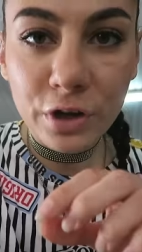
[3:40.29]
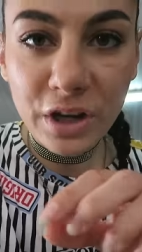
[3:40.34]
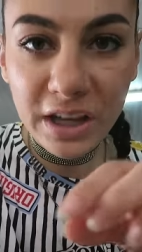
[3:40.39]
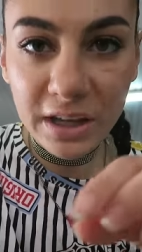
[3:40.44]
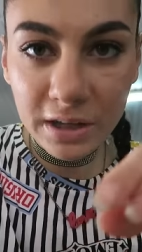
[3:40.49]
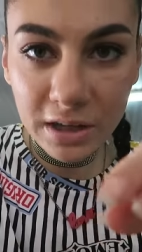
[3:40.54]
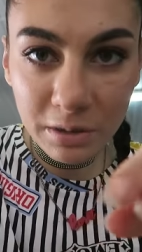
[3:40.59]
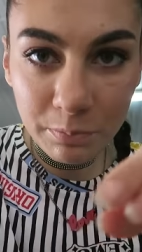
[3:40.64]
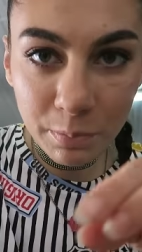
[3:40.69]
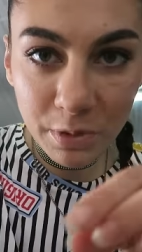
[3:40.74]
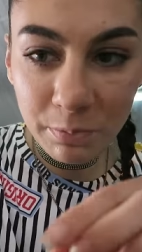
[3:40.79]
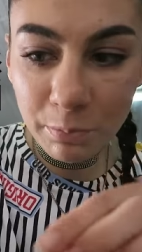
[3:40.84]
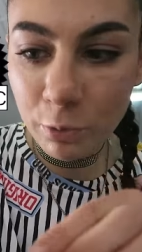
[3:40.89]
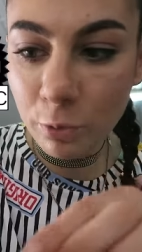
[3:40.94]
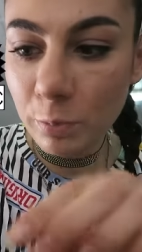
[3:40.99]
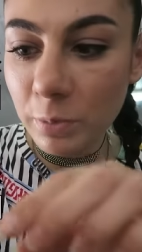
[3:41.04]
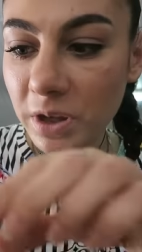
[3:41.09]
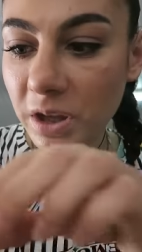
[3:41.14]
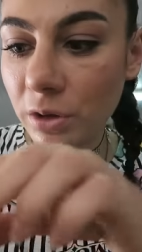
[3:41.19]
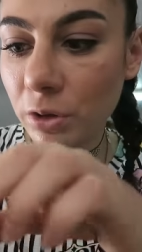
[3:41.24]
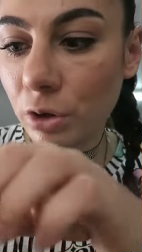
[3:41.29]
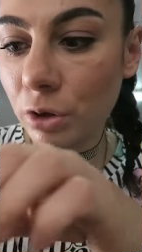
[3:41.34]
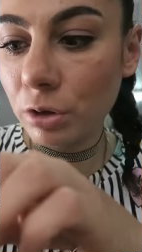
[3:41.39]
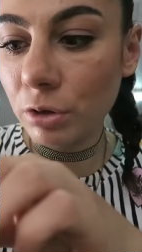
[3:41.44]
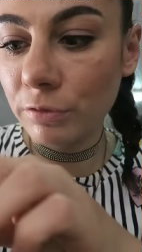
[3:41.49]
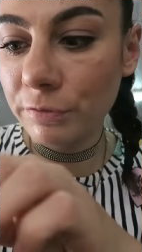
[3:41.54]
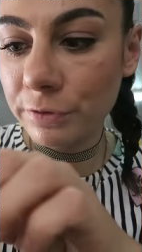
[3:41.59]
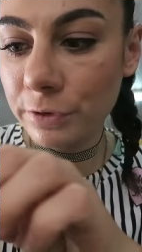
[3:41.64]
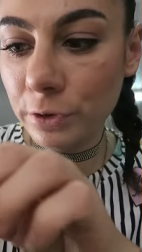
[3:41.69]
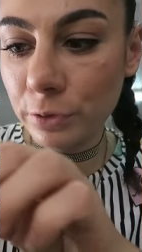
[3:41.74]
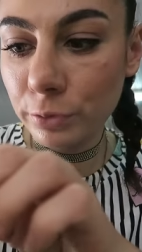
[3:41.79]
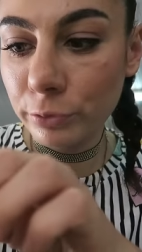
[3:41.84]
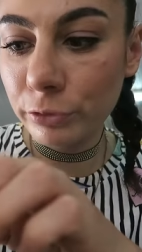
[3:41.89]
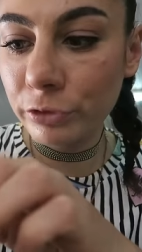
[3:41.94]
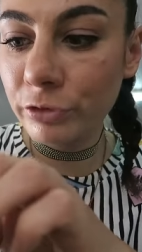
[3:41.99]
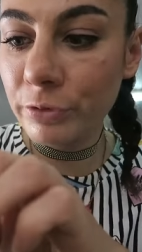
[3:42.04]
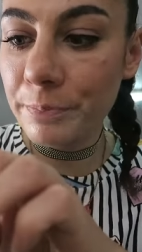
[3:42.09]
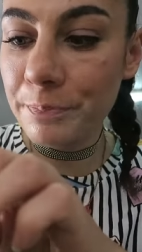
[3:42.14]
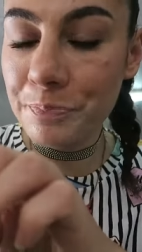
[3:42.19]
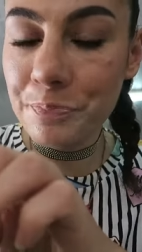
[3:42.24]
For the Indian people being all confused,